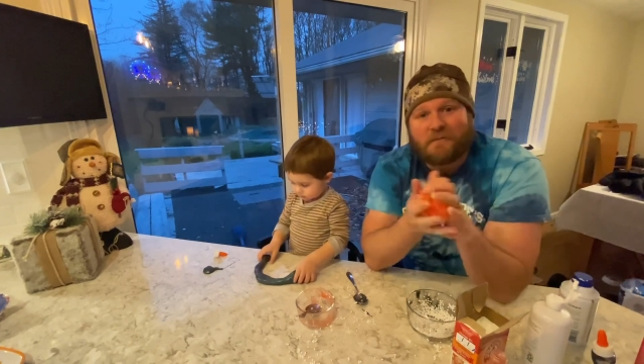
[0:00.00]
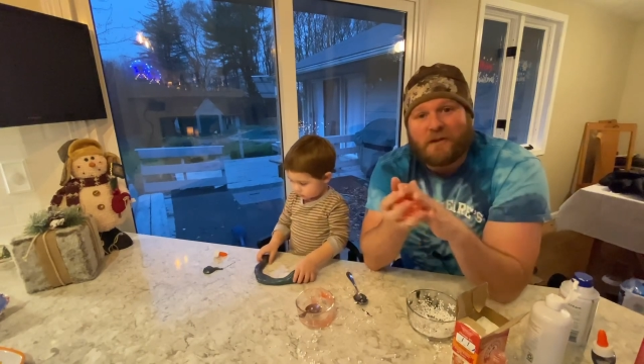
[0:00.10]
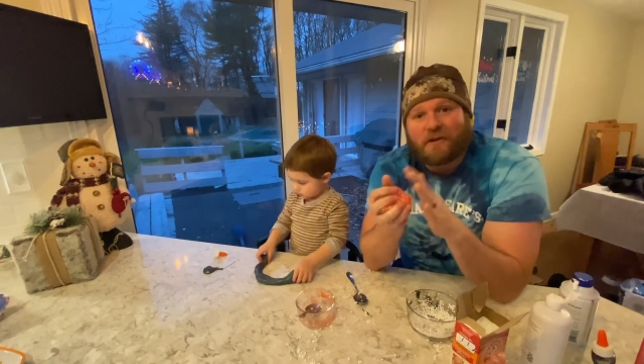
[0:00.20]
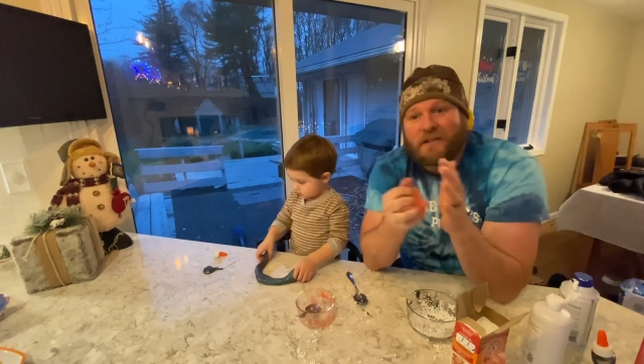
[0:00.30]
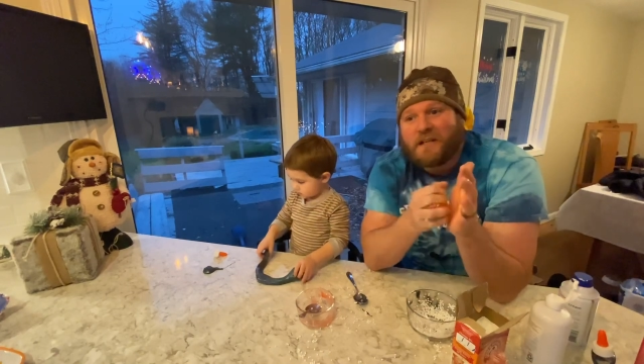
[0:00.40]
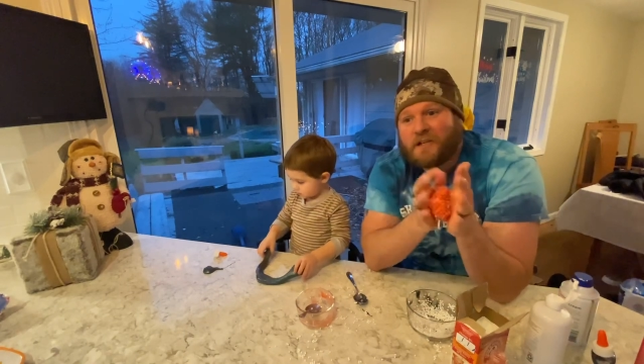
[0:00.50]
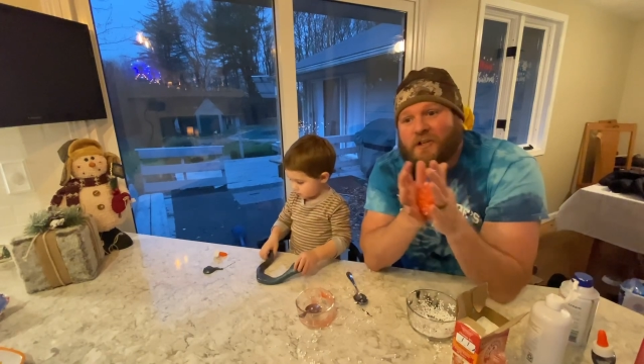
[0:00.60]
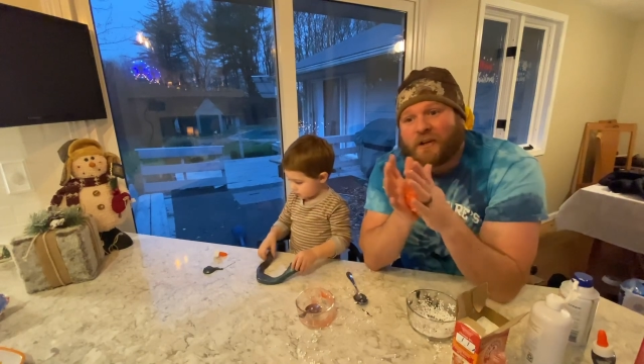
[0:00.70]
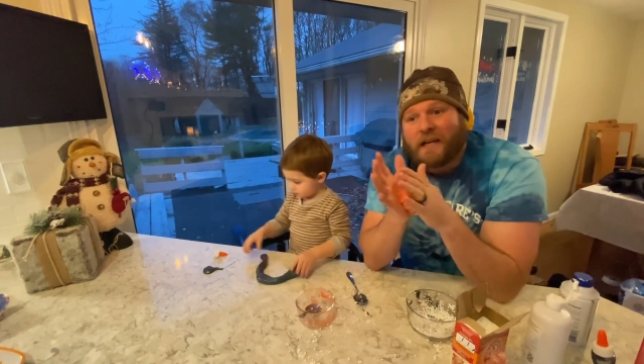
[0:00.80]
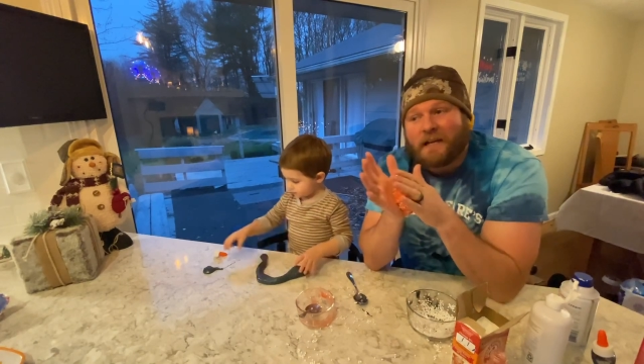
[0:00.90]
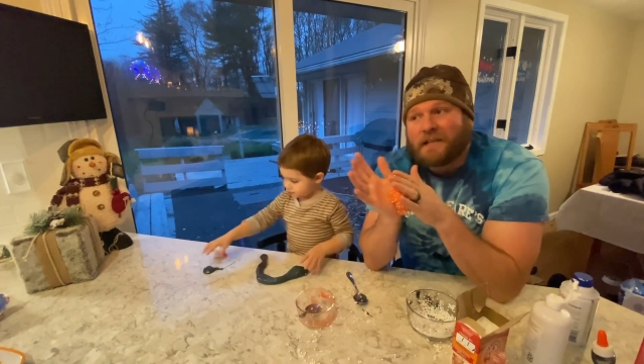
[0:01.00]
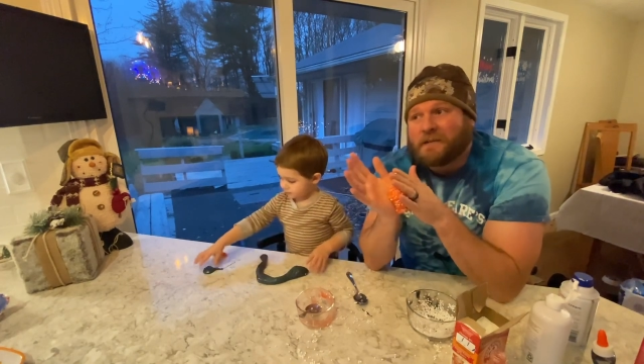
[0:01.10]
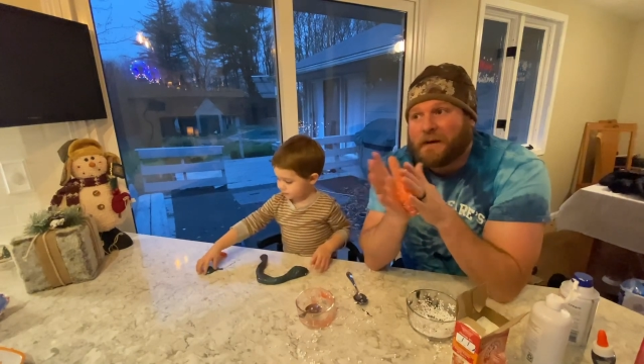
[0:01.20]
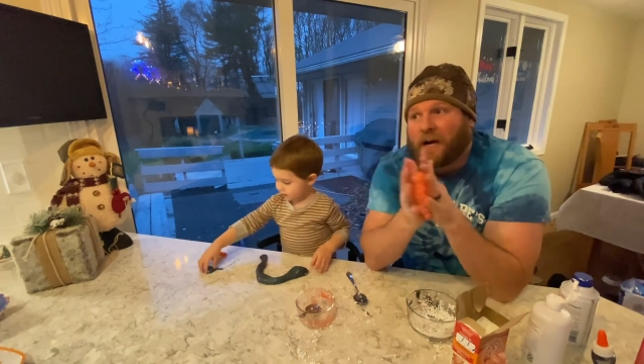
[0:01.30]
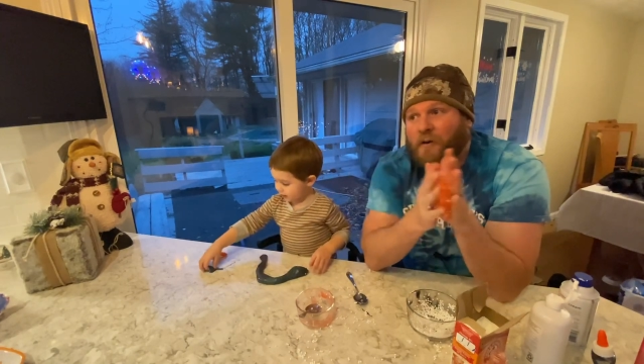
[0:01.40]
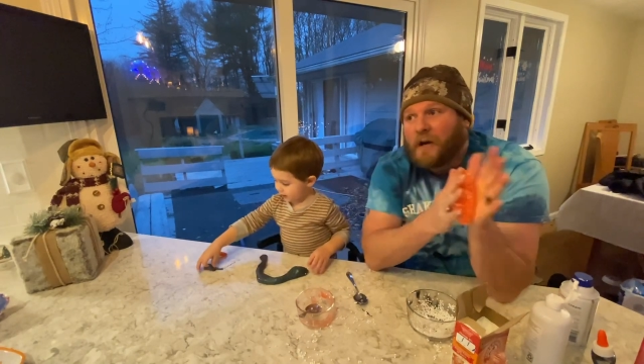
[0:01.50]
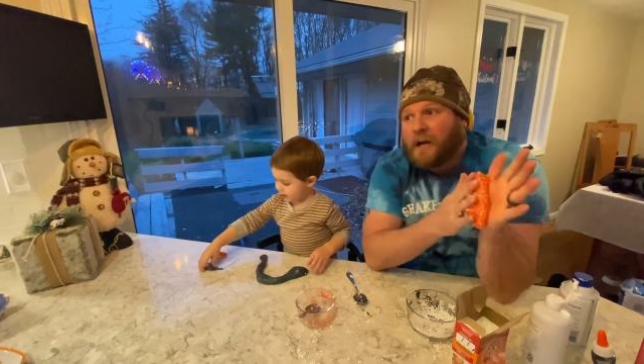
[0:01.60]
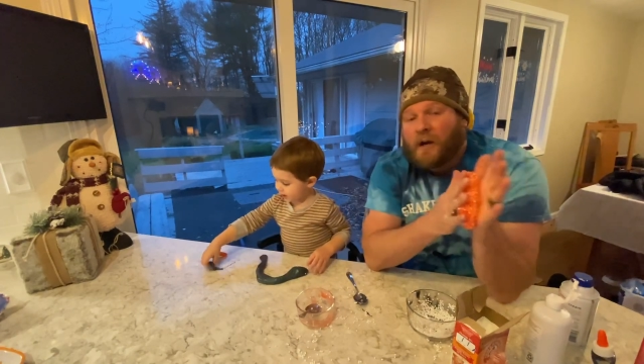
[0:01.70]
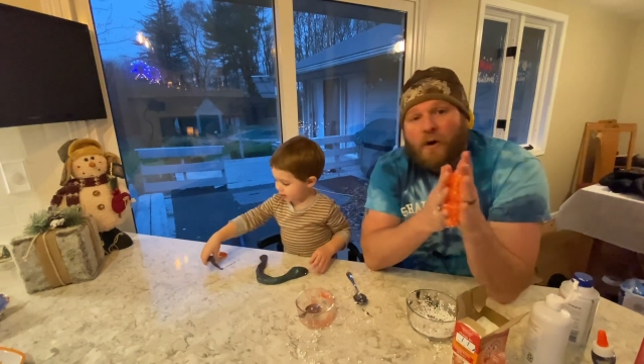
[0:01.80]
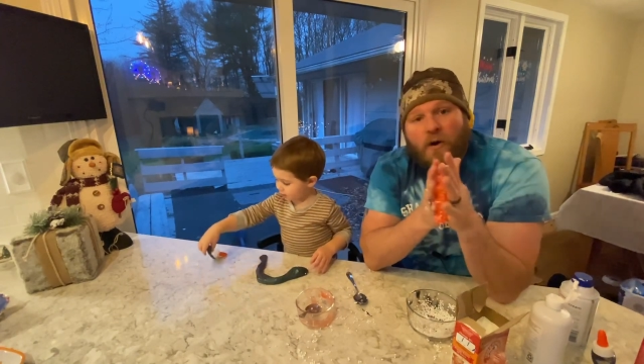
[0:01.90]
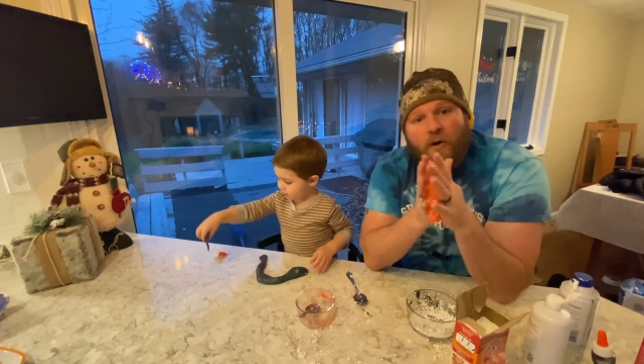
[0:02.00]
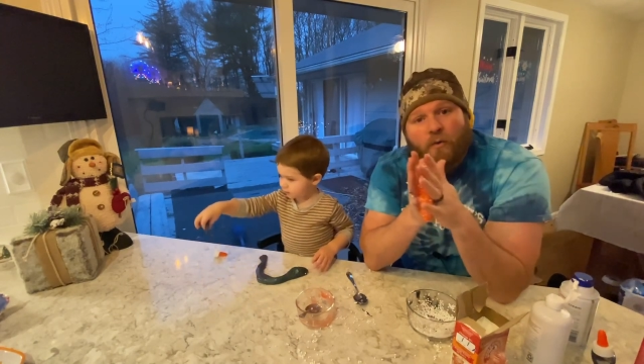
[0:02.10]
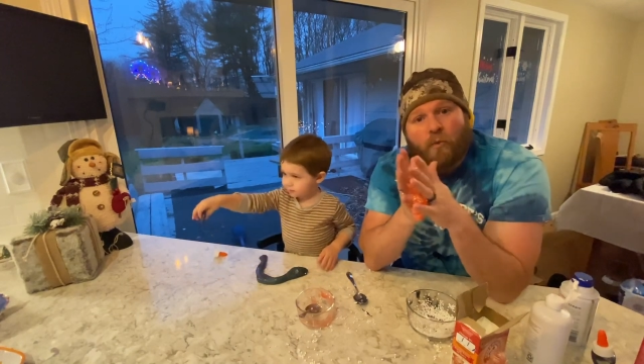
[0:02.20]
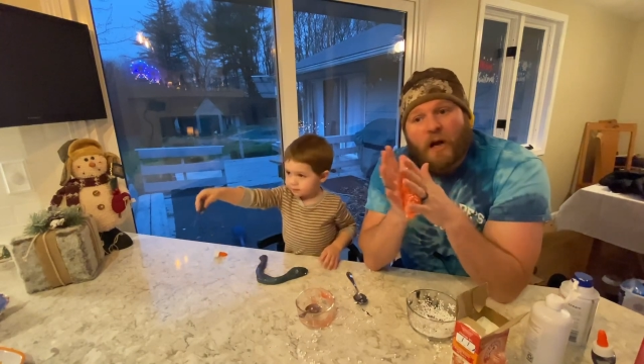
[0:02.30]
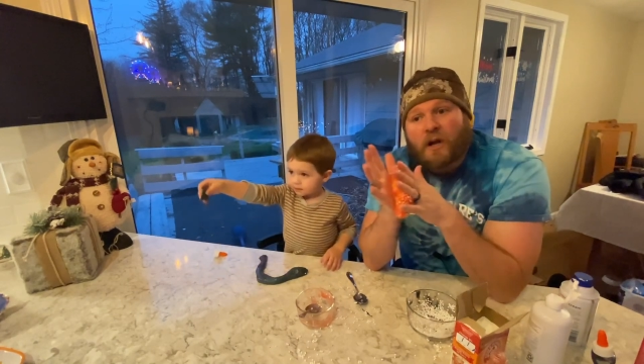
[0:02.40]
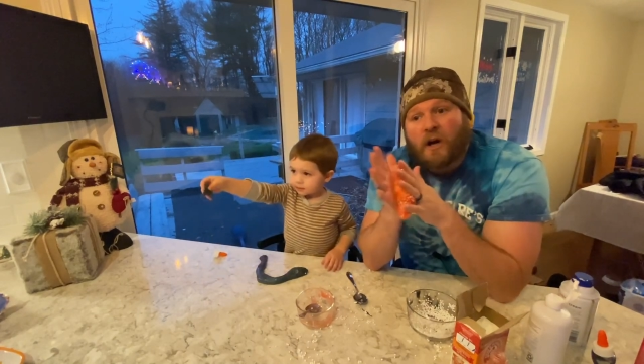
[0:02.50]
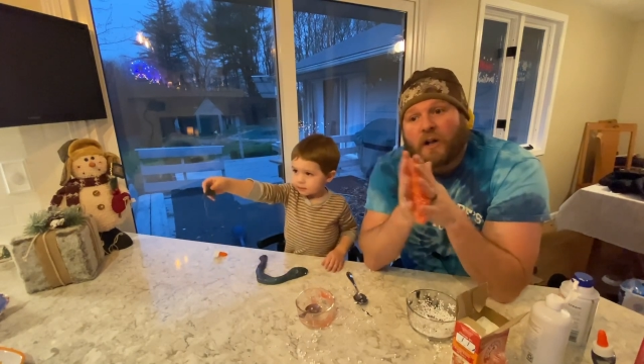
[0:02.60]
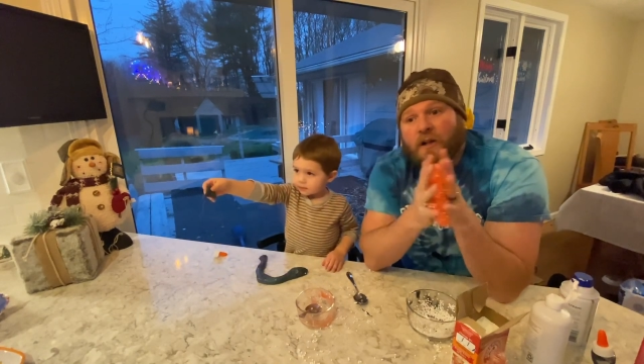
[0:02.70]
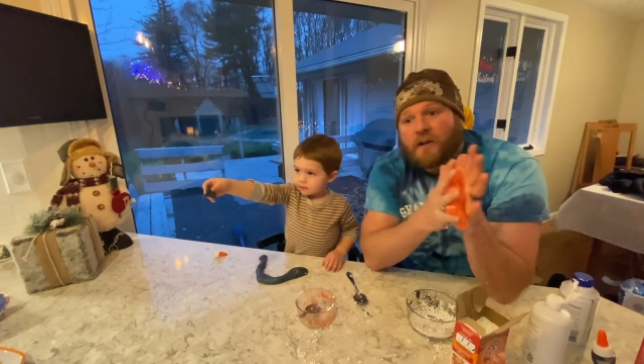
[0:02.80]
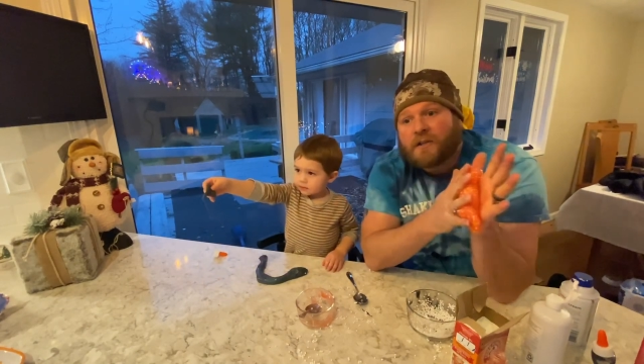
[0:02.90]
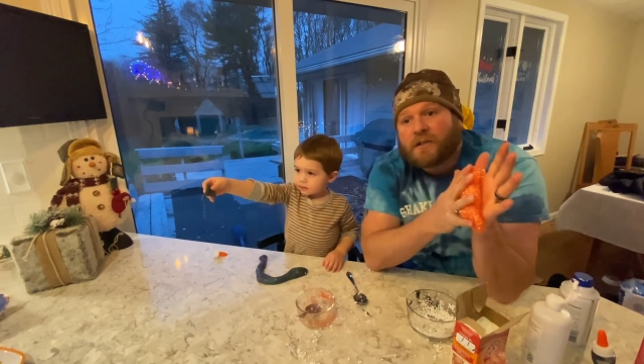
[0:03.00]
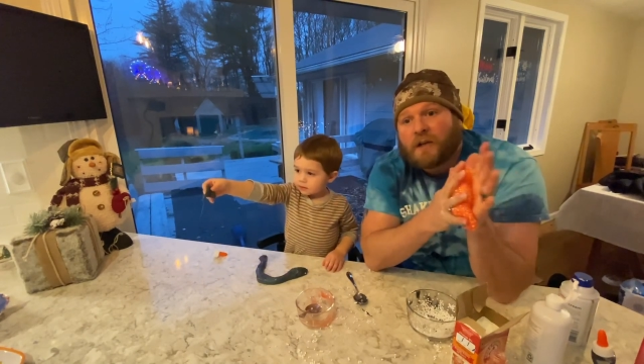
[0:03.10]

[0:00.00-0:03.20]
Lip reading: You can teach your kids about what colors,